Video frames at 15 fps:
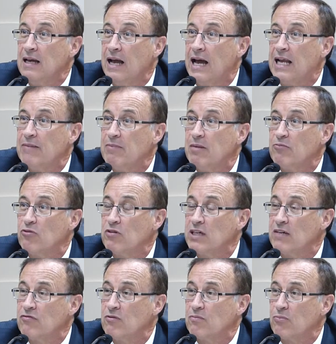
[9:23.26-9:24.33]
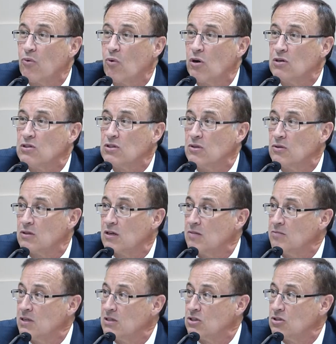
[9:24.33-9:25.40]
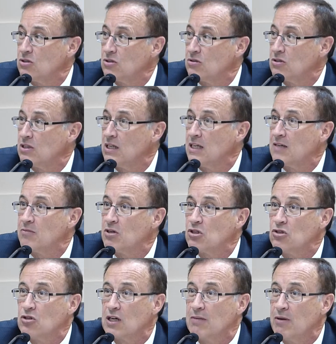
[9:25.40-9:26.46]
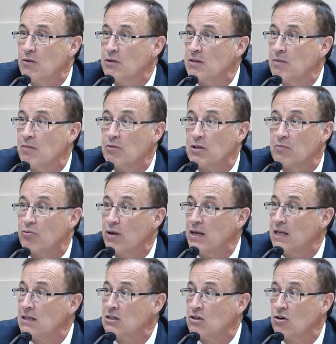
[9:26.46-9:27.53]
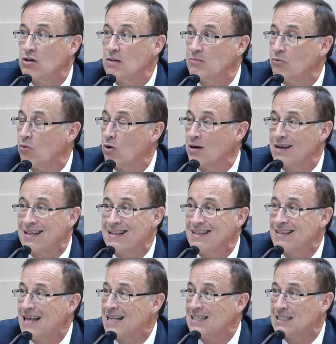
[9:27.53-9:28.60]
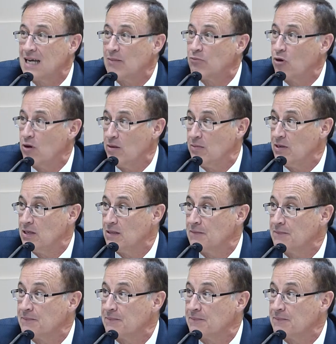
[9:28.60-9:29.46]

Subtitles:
And a member of different boards, so commissioner, city commissioner can meet with a member of the planning and zoning board. That's not prohibited.